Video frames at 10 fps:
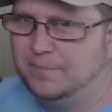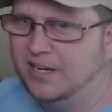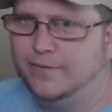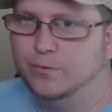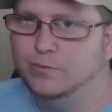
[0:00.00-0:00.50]
I'm
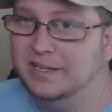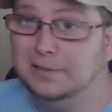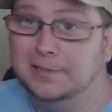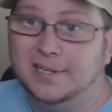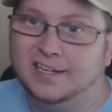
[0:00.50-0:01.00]
not even really
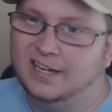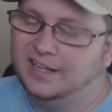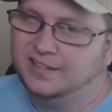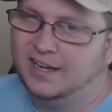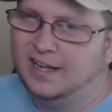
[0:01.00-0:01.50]
looking
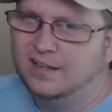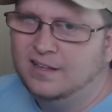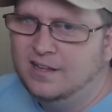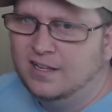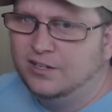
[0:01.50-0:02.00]
at that.
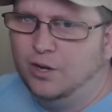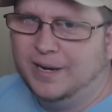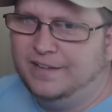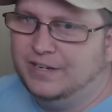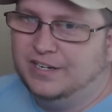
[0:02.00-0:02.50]

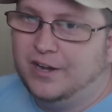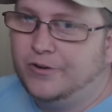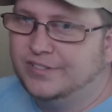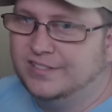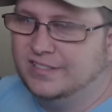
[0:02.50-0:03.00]
Nobody even
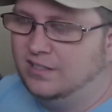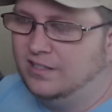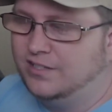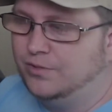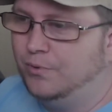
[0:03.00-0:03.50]
notices it
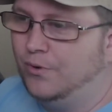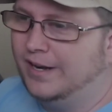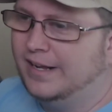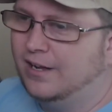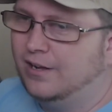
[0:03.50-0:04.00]
unless you
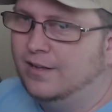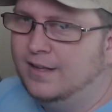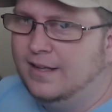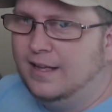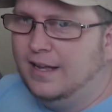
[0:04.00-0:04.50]
point it out.
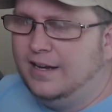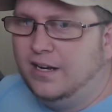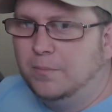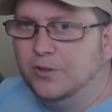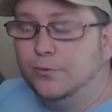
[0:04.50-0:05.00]
And
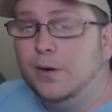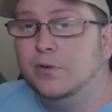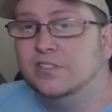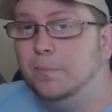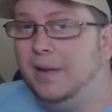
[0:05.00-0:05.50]
then number 3
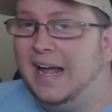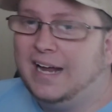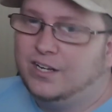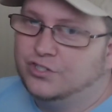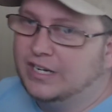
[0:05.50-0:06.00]
was the
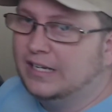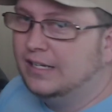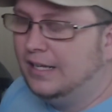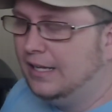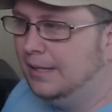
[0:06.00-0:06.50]
packaging.
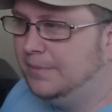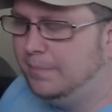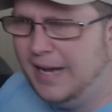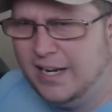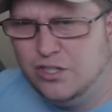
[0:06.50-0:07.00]
The
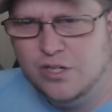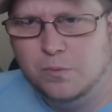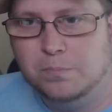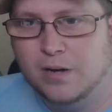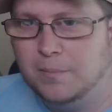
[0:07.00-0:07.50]

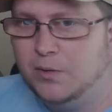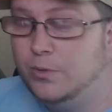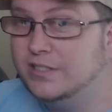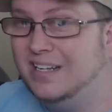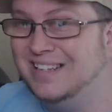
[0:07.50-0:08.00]
packaging probably
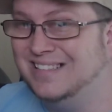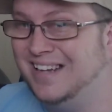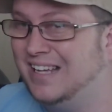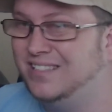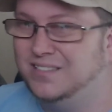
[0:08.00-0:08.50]
wasn't as
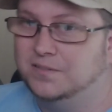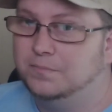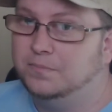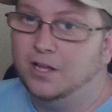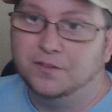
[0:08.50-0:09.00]
nice
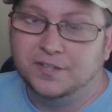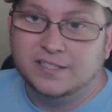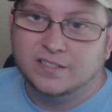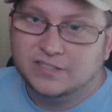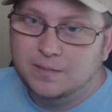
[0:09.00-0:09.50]
as other
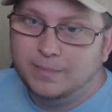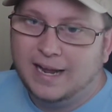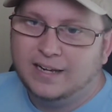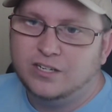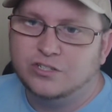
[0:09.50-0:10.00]
things I've seen
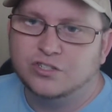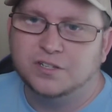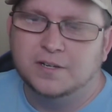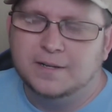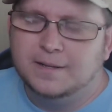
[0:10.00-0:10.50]

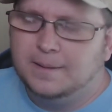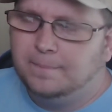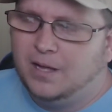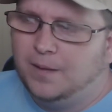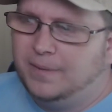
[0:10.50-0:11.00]
packaged,
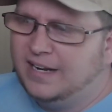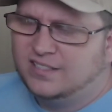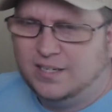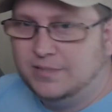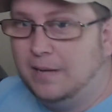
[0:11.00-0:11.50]
but at
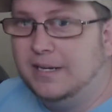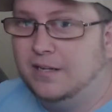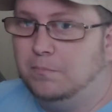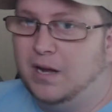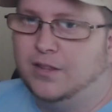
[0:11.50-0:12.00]
the same time, it
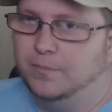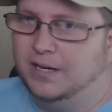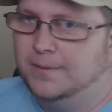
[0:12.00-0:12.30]
didn't bother me.